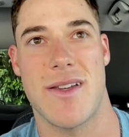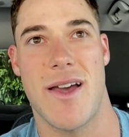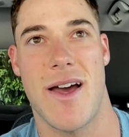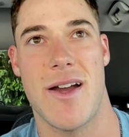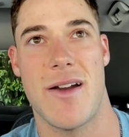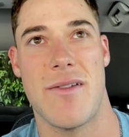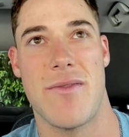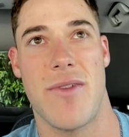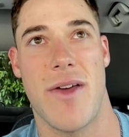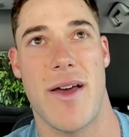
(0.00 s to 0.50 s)

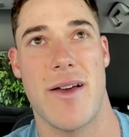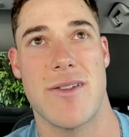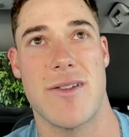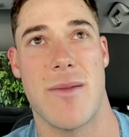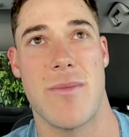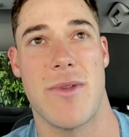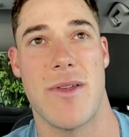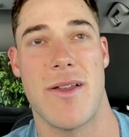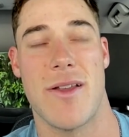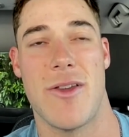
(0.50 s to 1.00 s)
kind of like
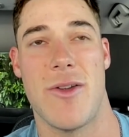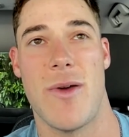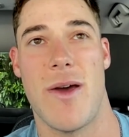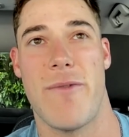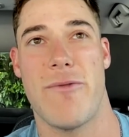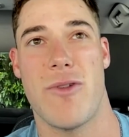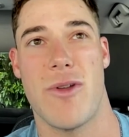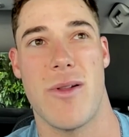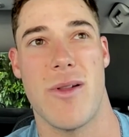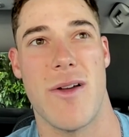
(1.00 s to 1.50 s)
something that you
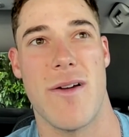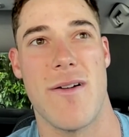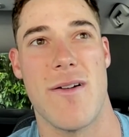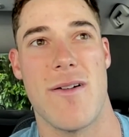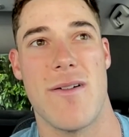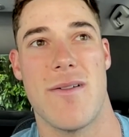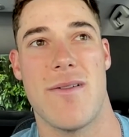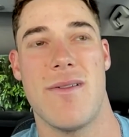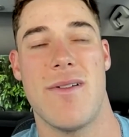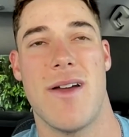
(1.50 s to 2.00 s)
have to
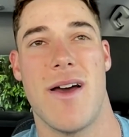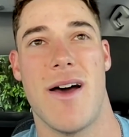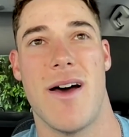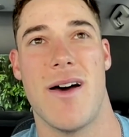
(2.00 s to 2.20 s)
learn